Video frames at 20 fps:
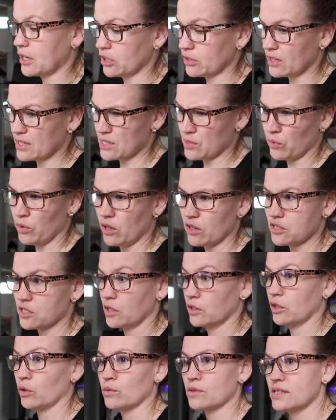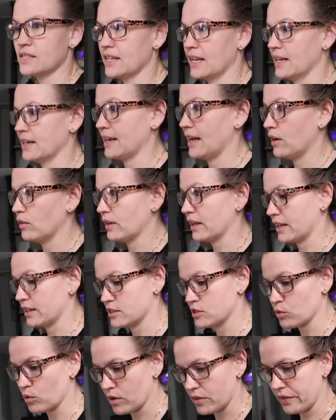color as the wall so it don't stand out like a
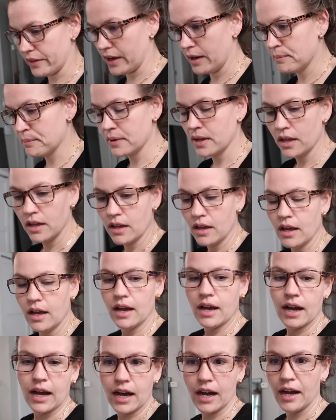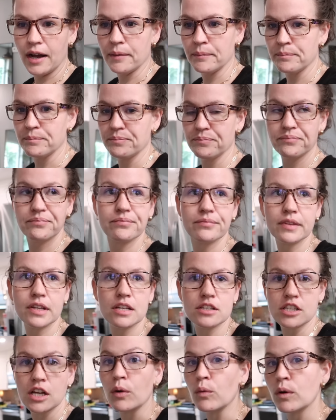sore thumb. Um,
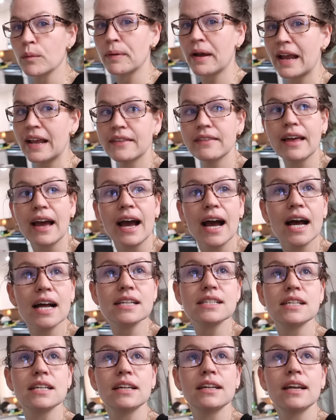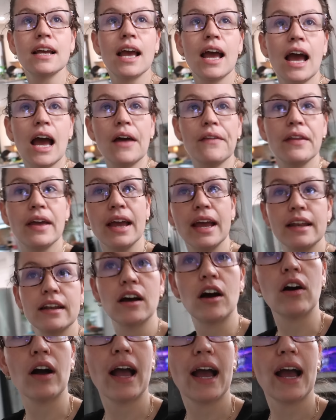so we'll paint that. And then I'll